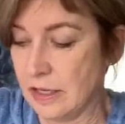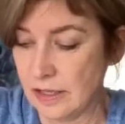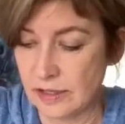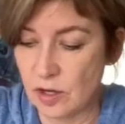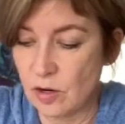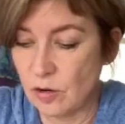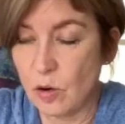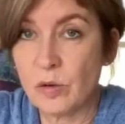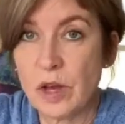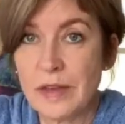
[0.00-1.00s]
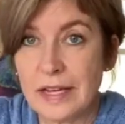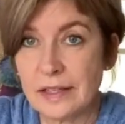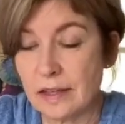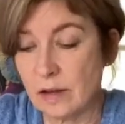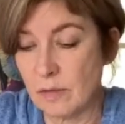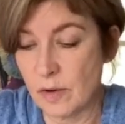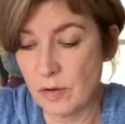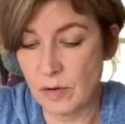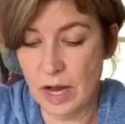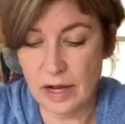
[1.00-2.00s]
So although that
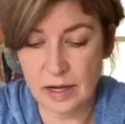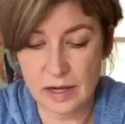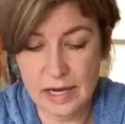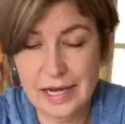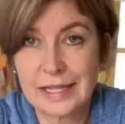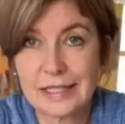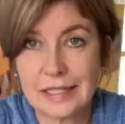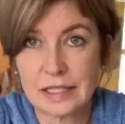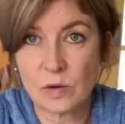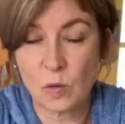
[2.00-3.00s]
isn't